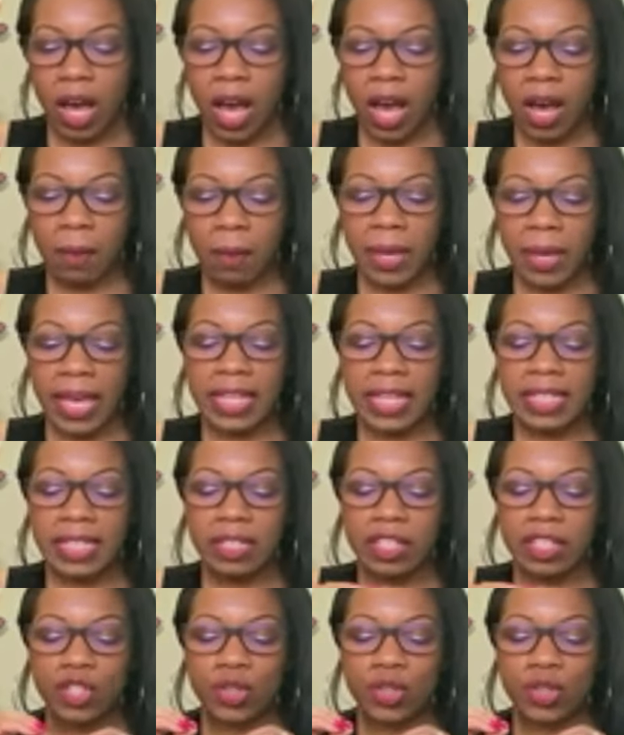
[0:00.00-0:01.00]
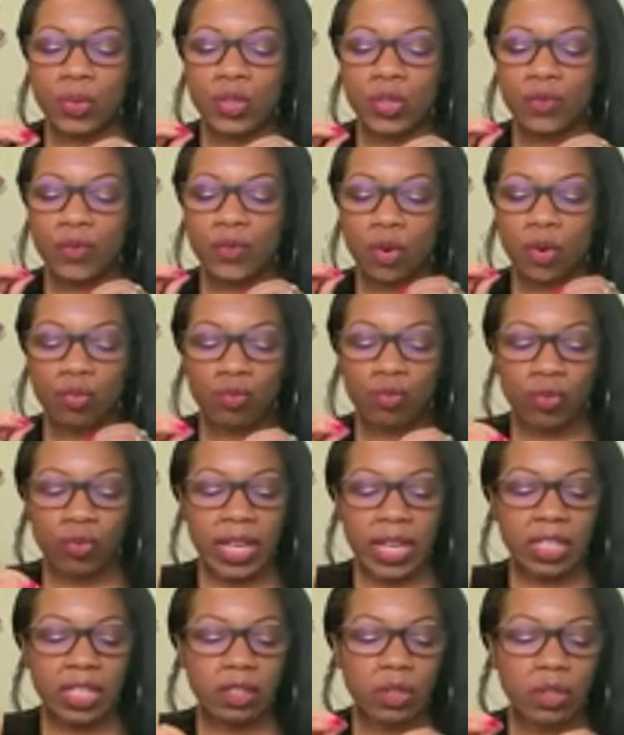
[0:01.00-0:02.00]
Um, and it, it's used for
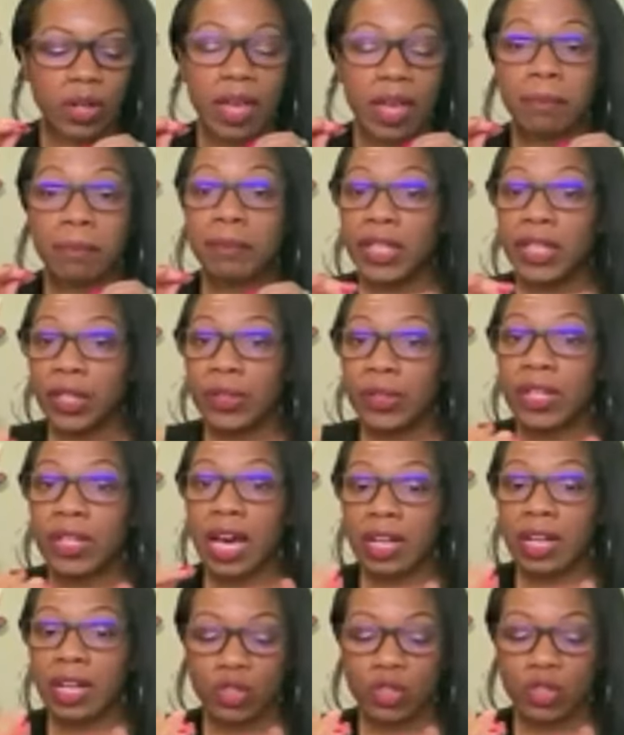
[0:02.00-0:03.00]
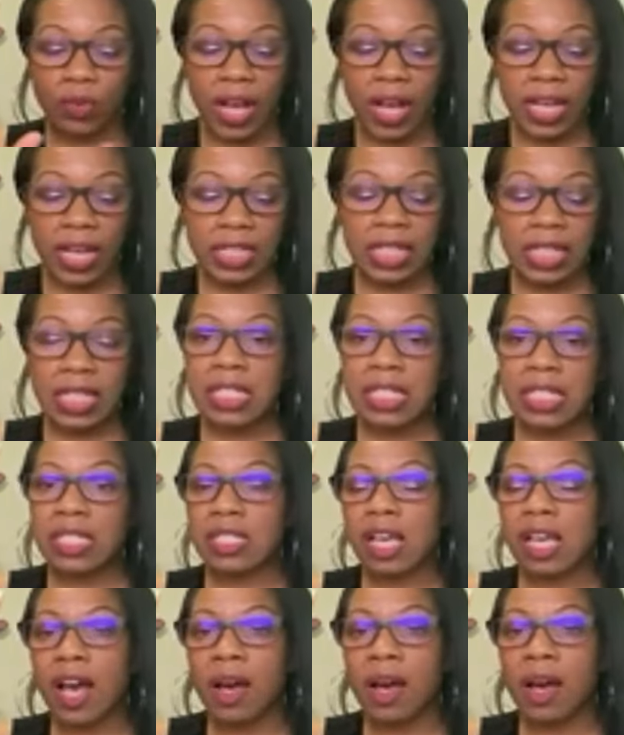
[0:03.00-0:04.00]
regular and periodic
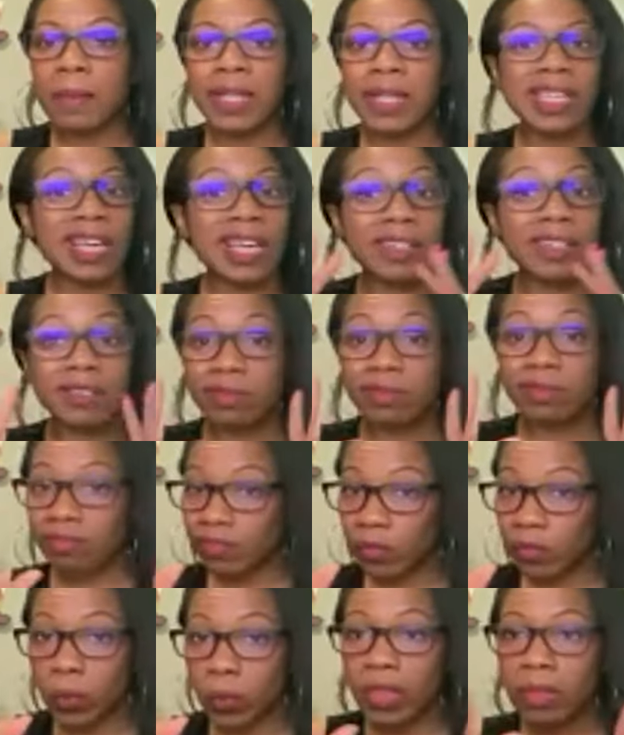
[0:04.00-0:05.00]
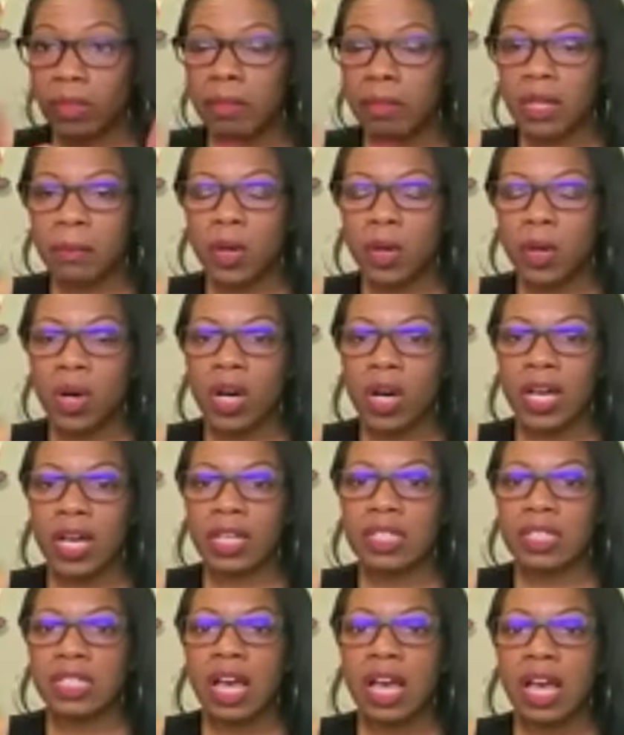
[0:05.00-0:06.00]
dryness. Um, again, with
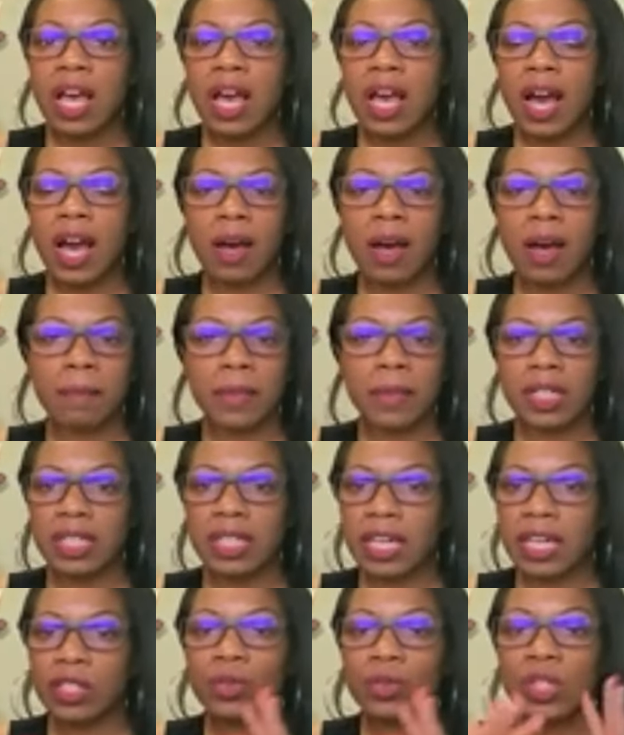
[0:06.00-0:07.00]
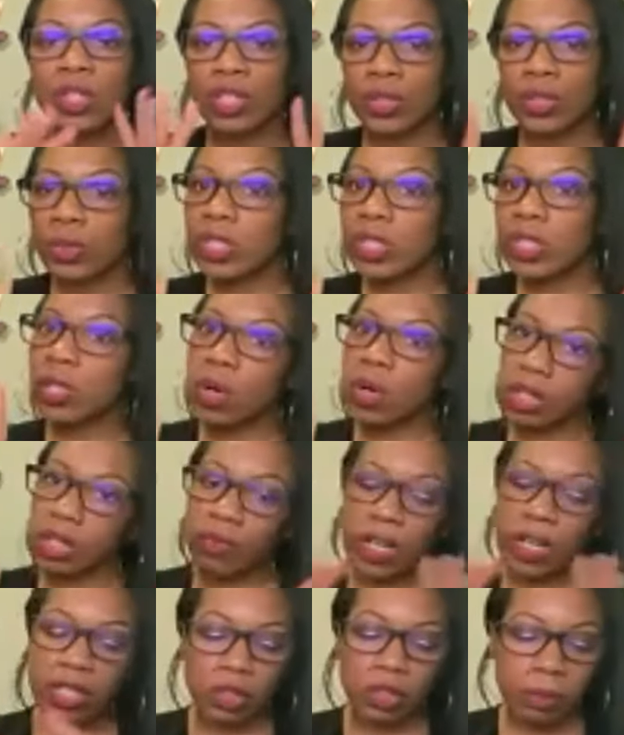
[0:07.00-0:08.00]
menopause, um, again, you can use it on a
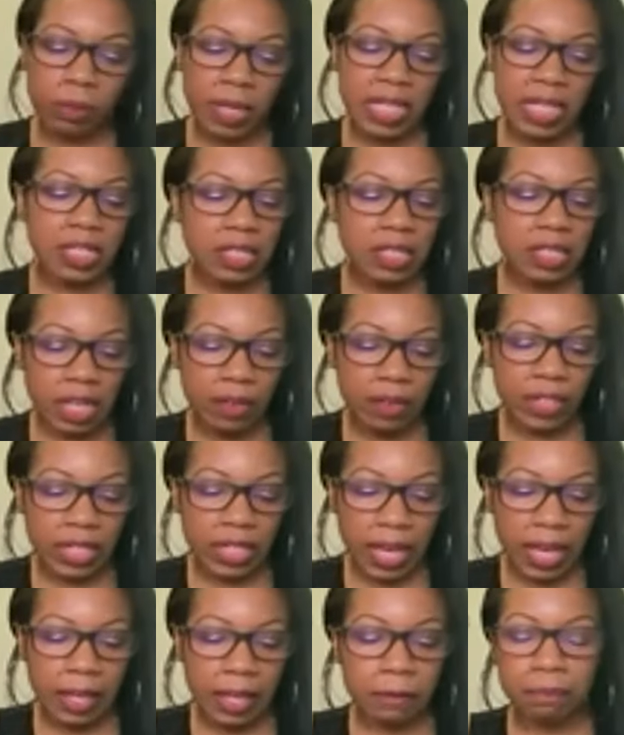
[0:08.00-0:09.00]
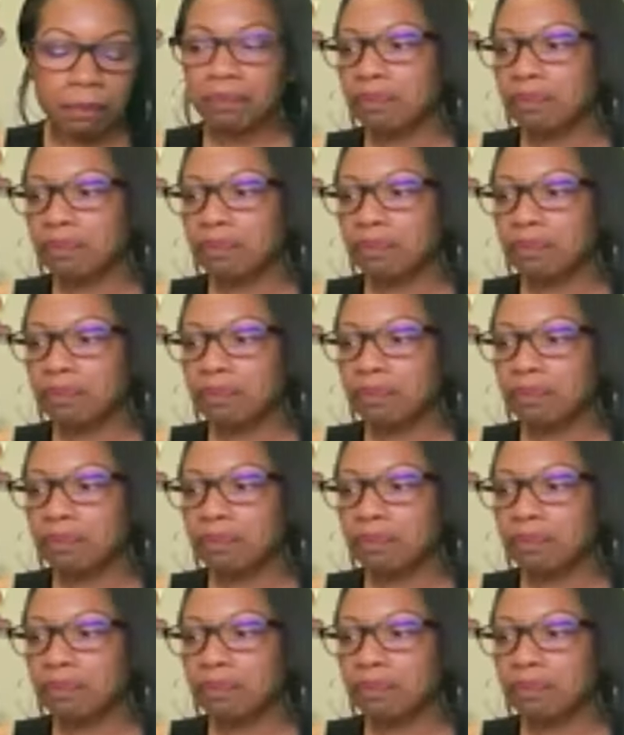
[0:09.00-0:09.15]
regular basis every day.